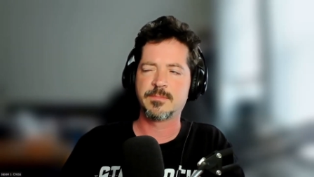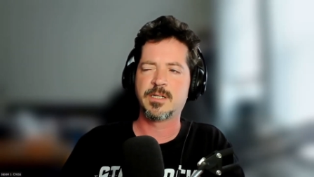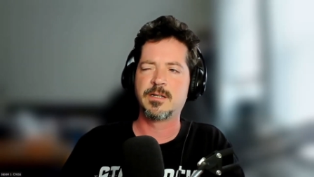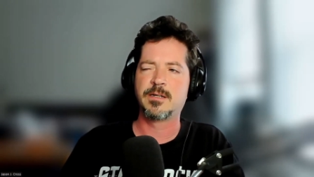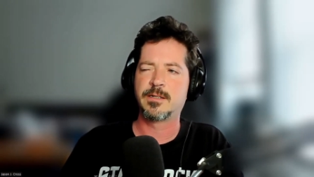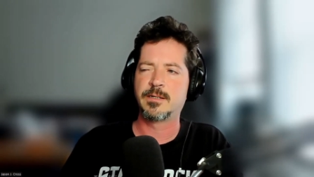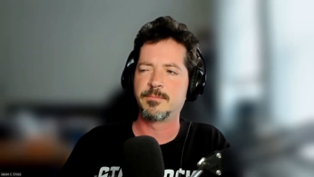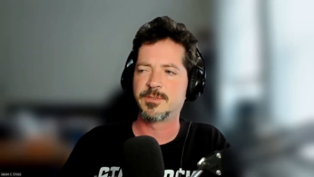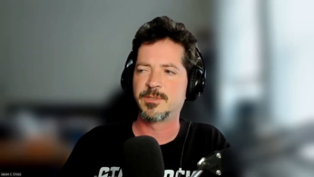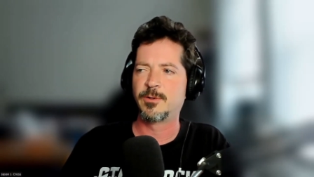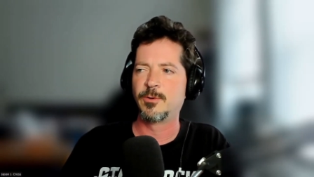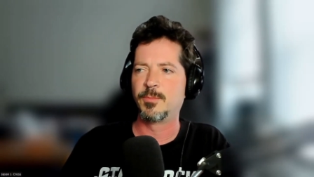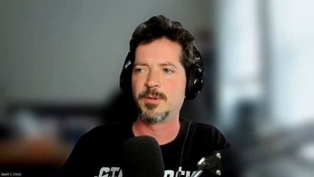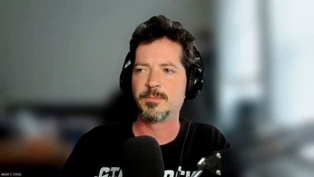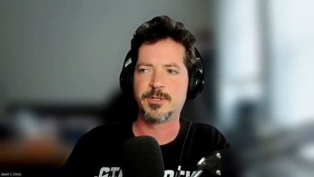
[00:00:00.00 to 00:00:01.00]
God,
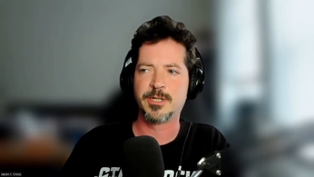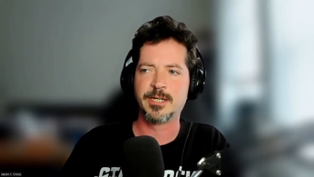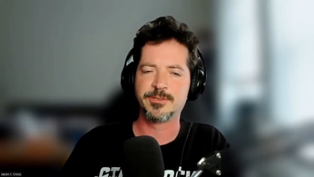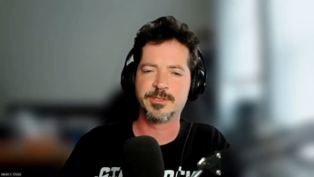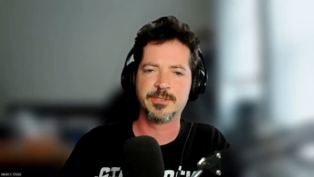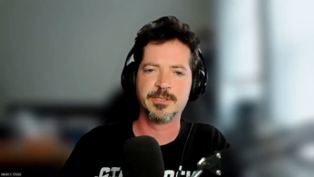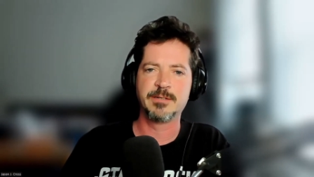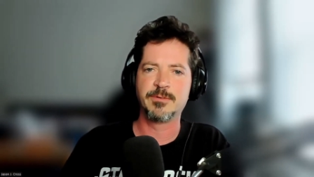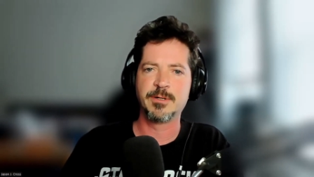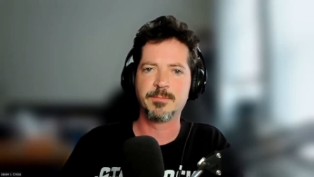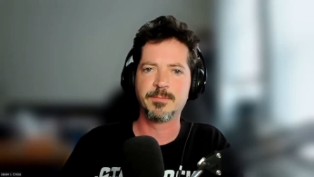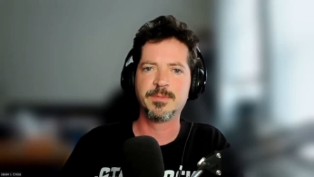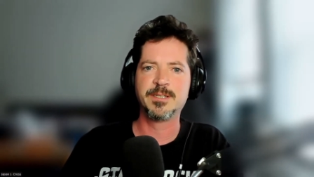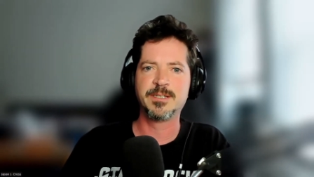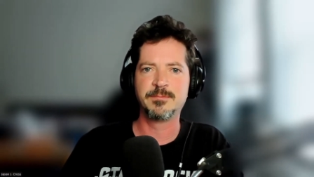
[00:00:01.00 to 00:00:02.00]
hope I'm pronouncing your name
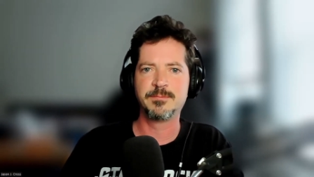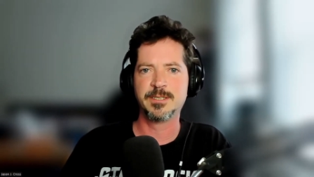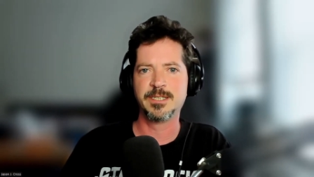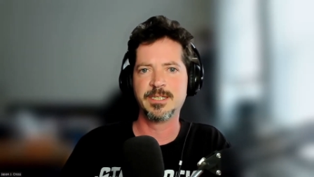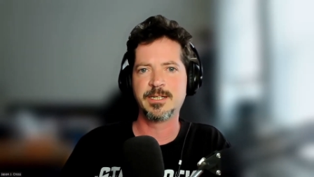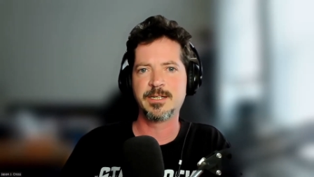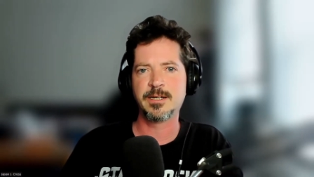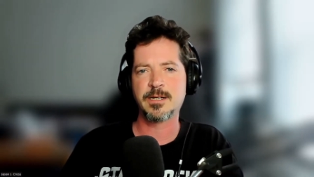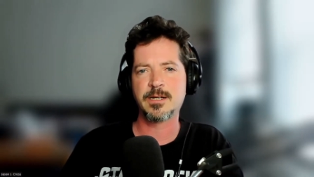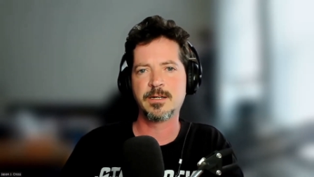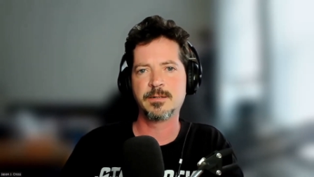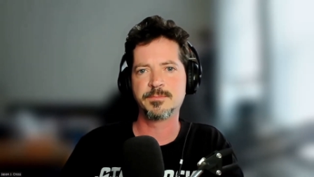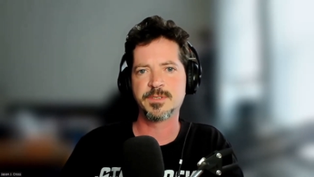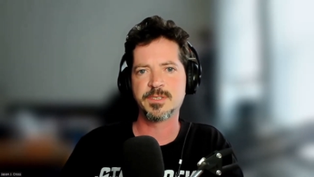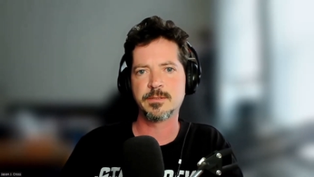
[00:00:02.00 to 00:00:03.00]
right. Mika
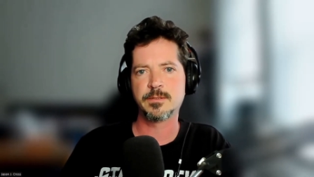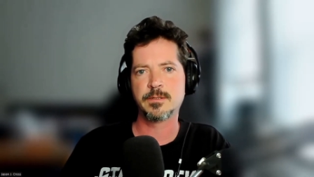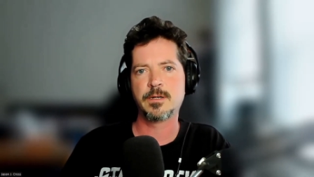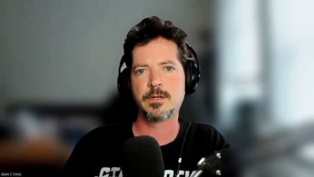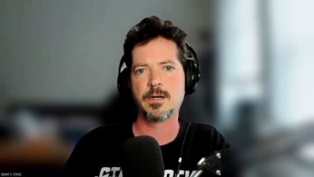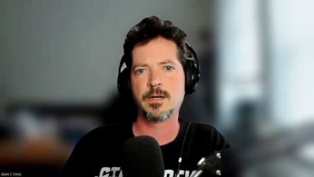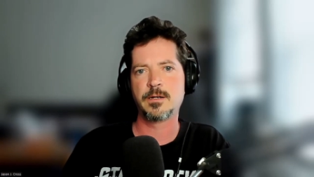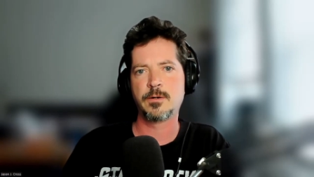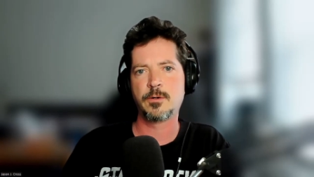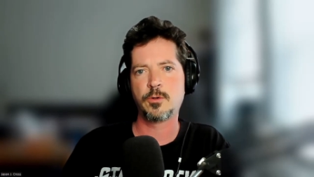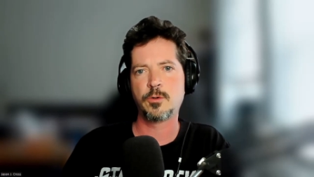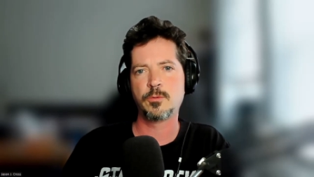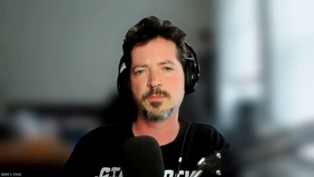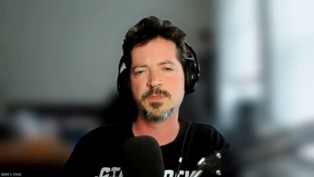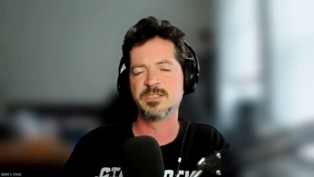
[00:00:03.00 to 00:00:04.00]
comes
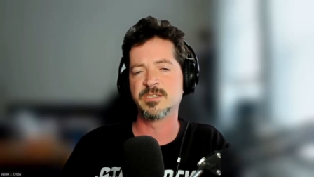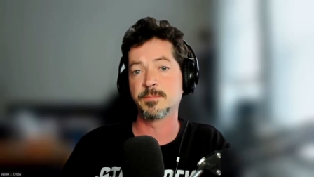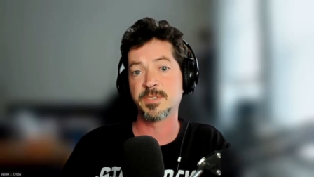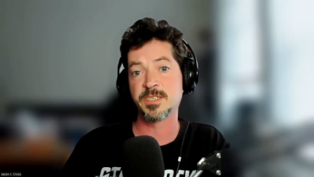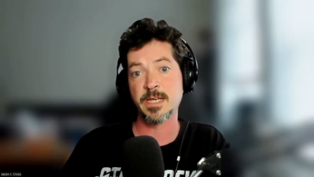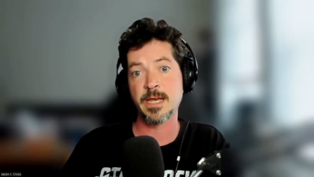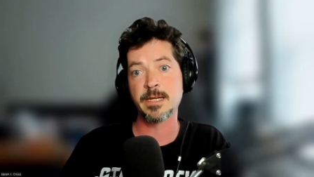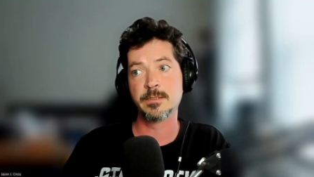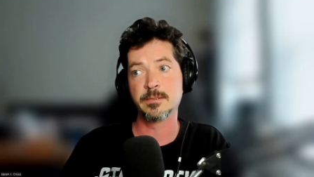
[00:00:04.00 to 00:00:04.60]
home, he's upset.